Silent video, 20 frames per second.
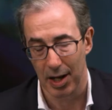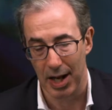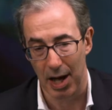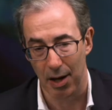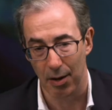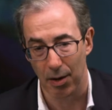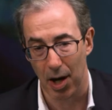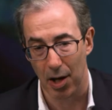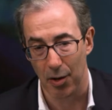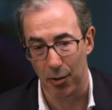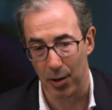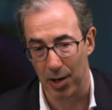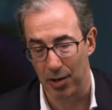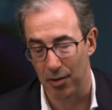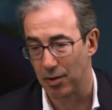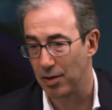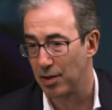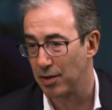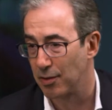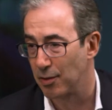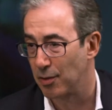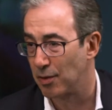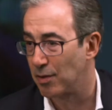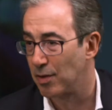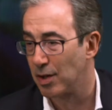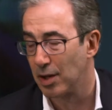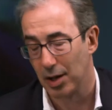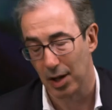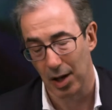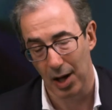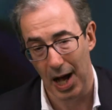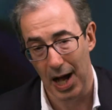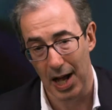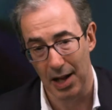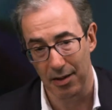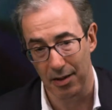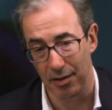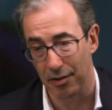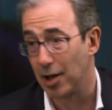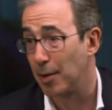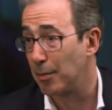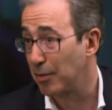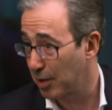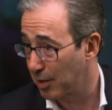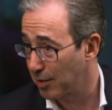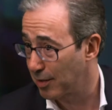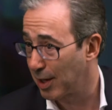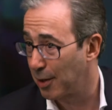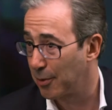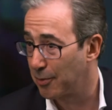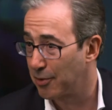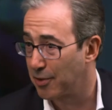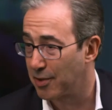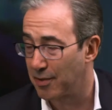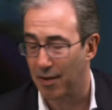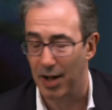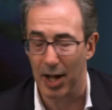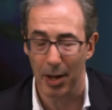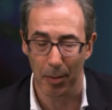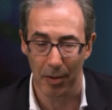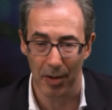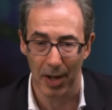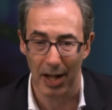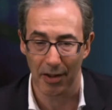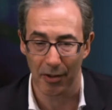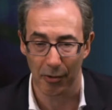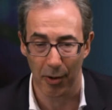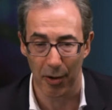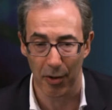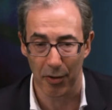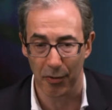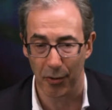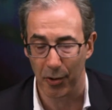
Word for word: Now, 300 sort of heads in terms of consultants available, and that's a growth of